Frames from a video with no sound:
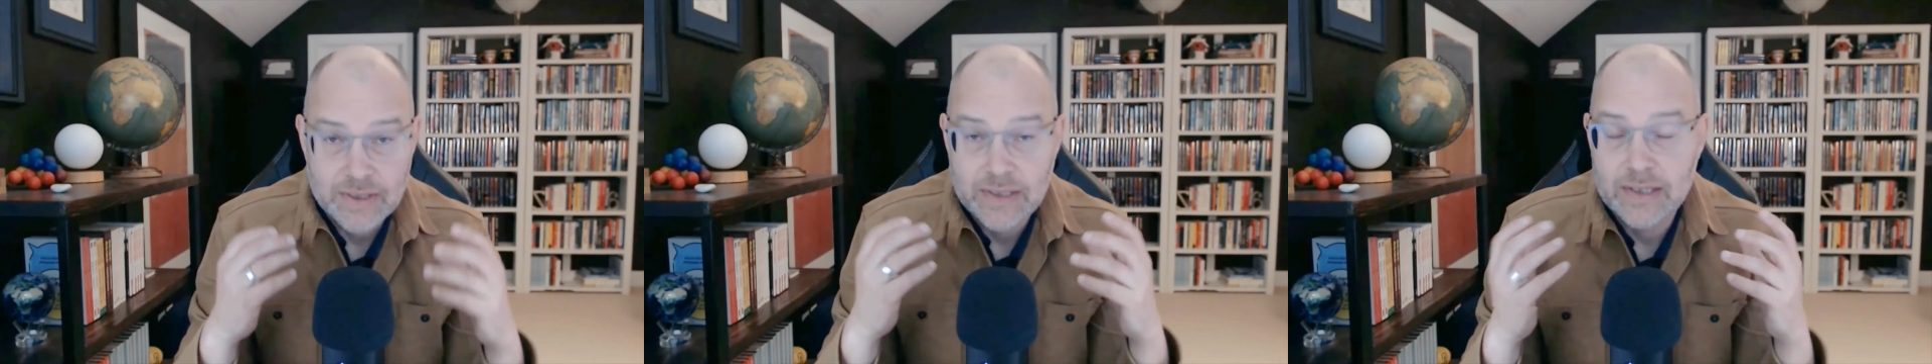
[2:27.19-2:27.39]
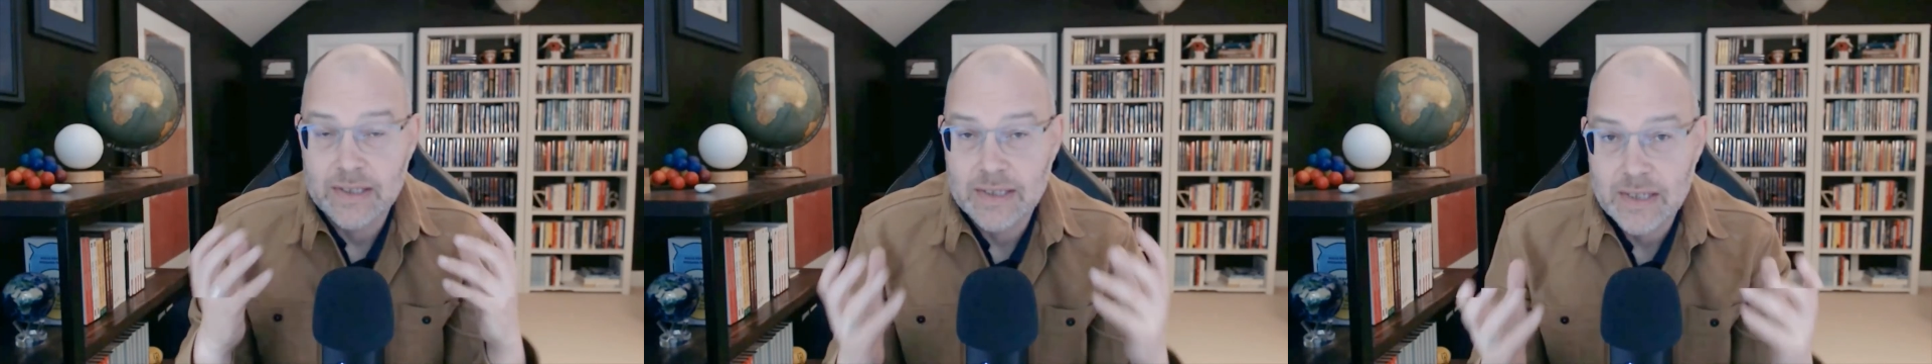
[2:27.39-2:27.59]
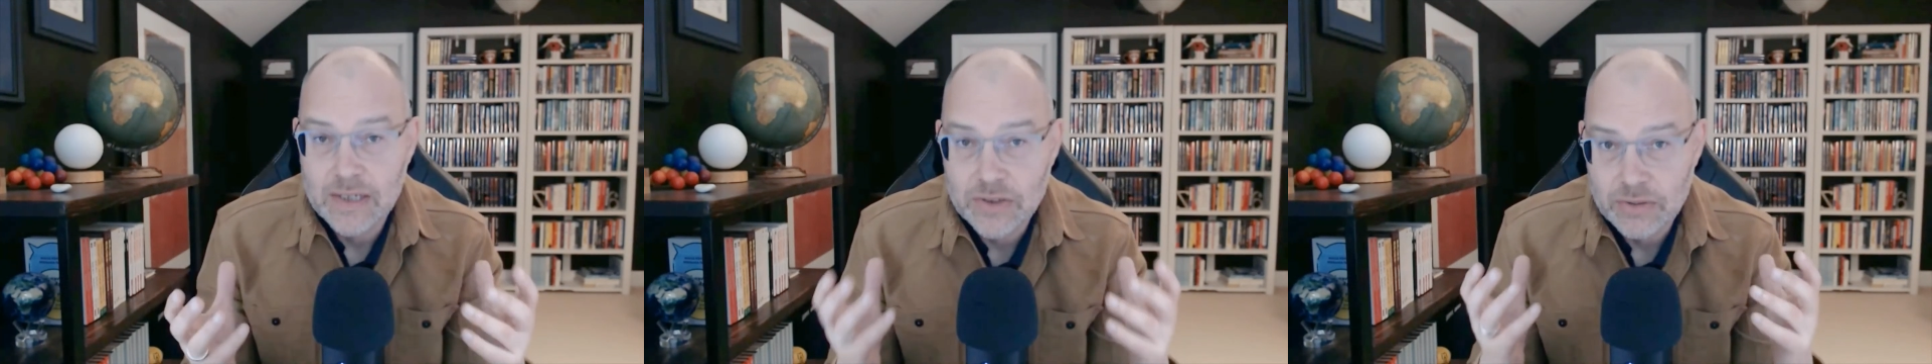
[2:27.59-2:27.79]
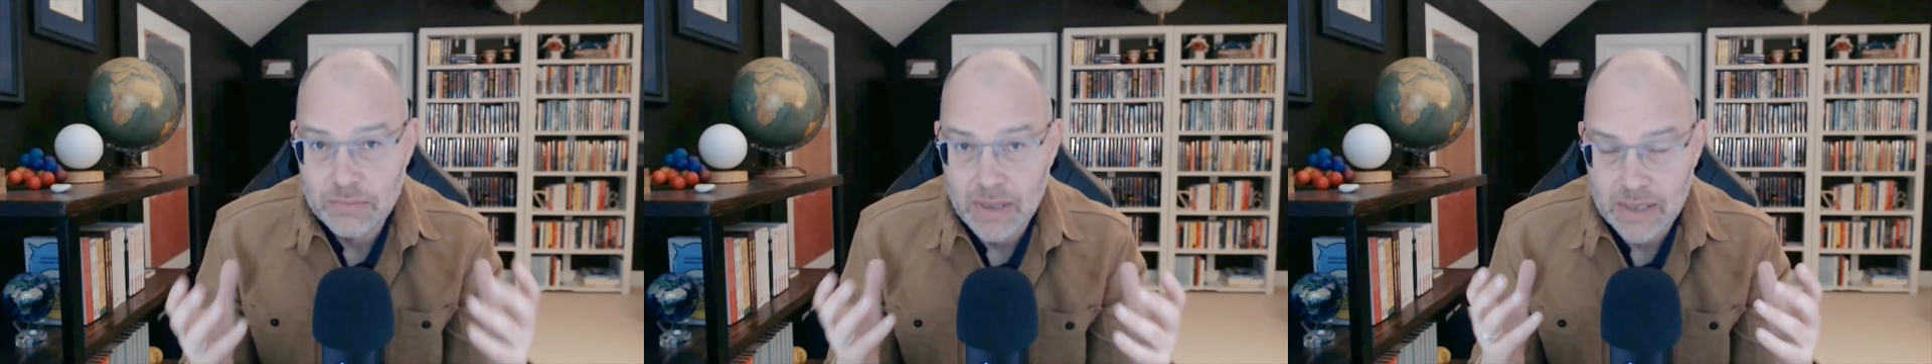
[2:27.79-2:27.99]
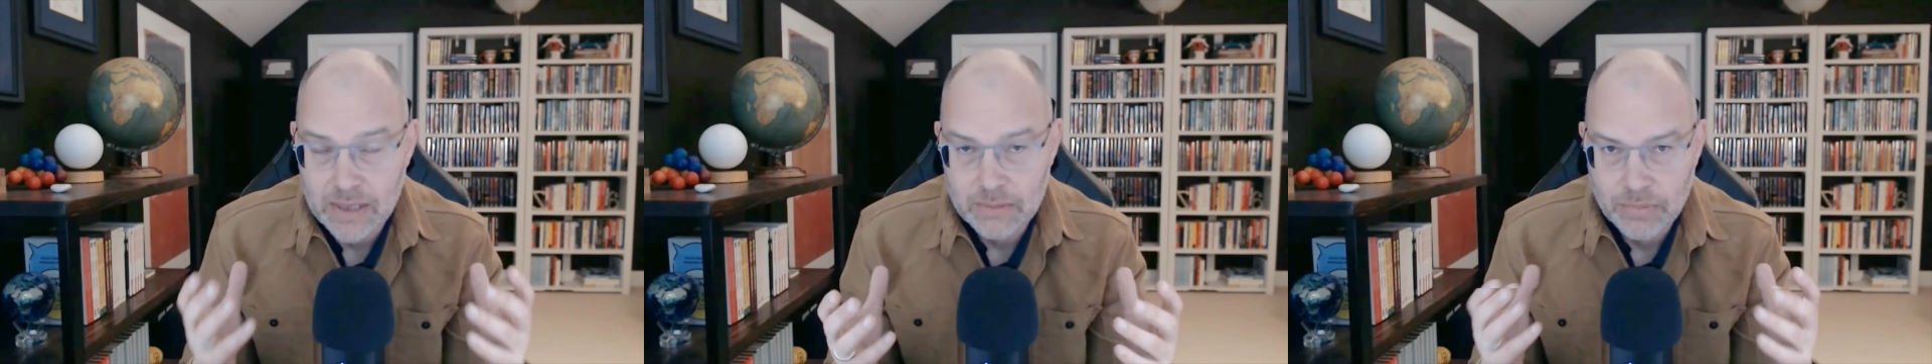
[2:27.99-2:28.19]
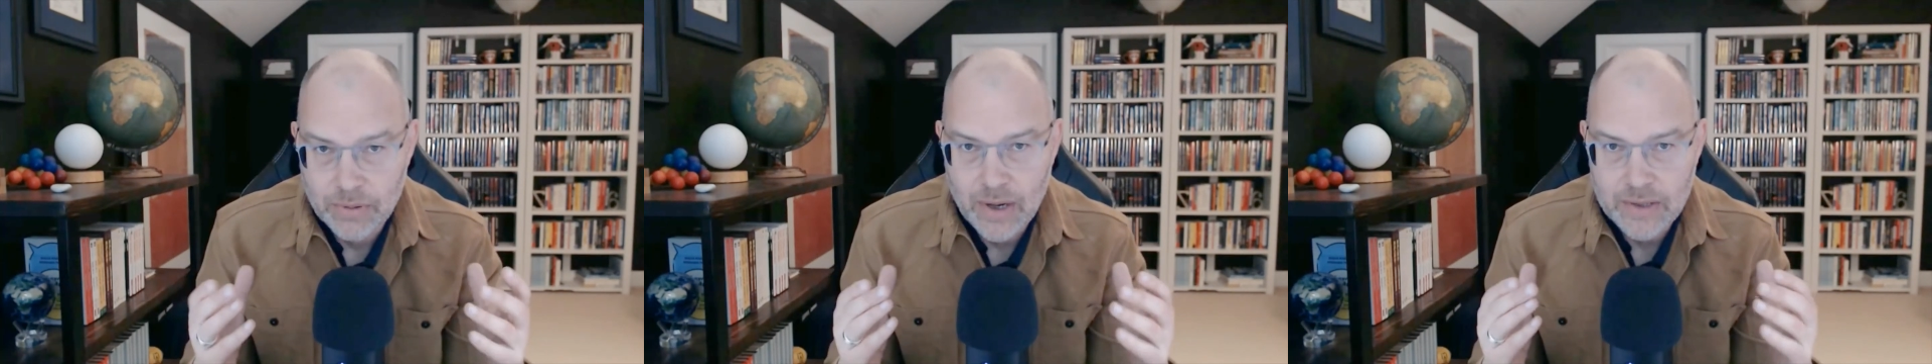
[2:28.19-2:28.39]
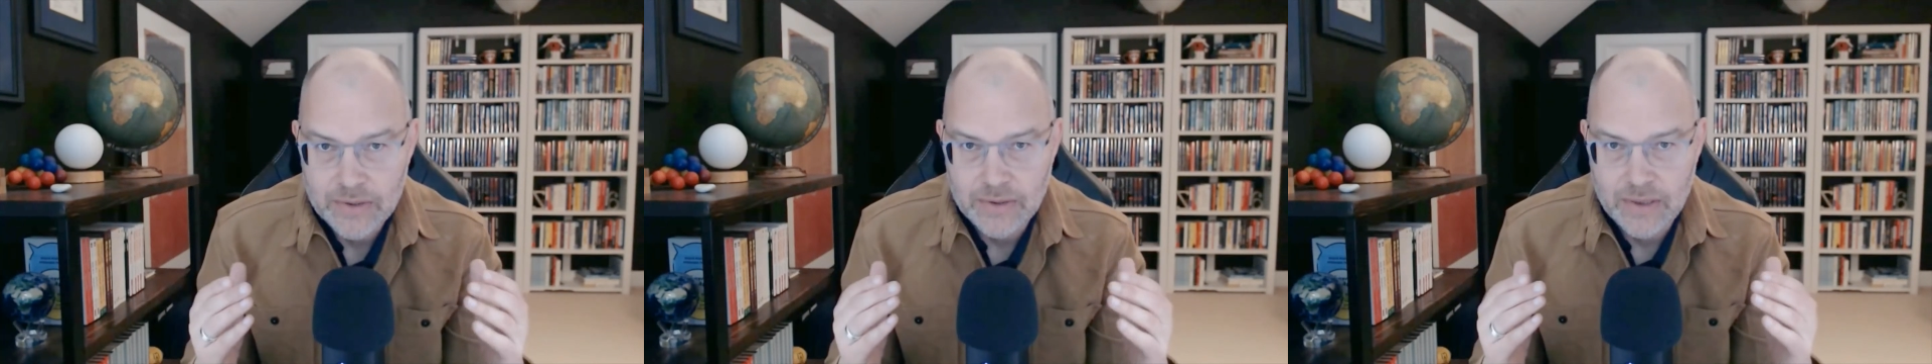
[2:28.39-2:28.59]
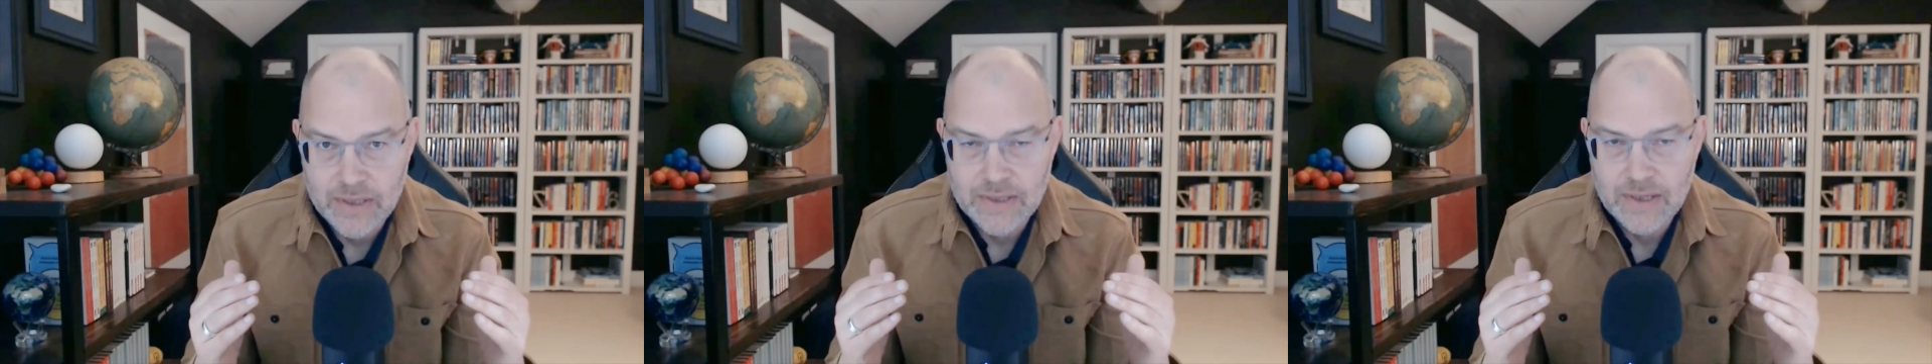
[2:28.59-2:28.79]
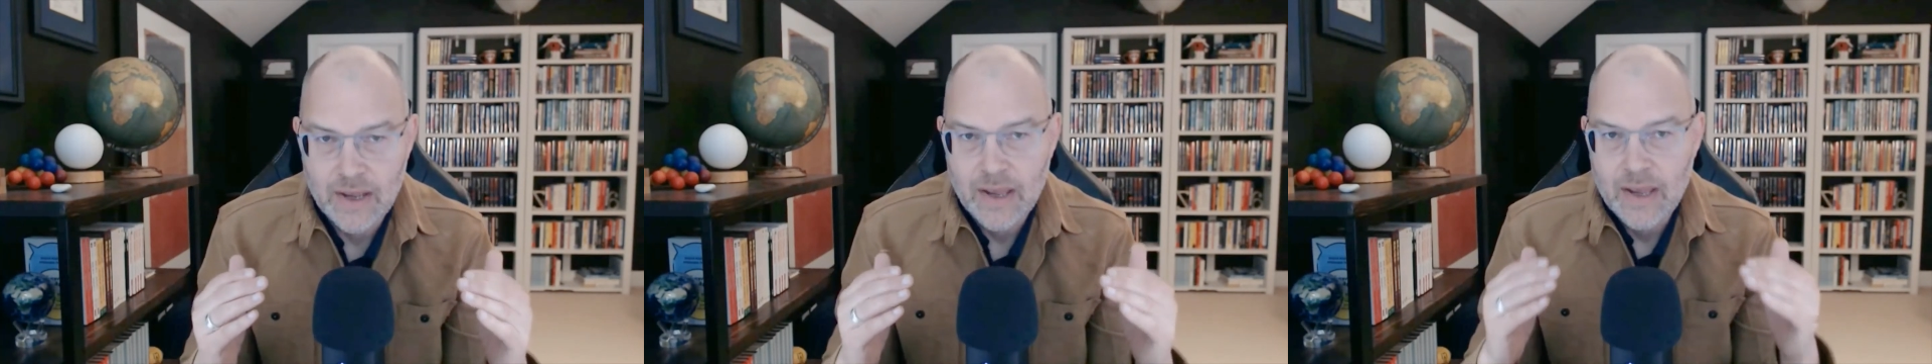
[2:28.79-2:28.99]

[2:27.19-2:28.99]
decision making process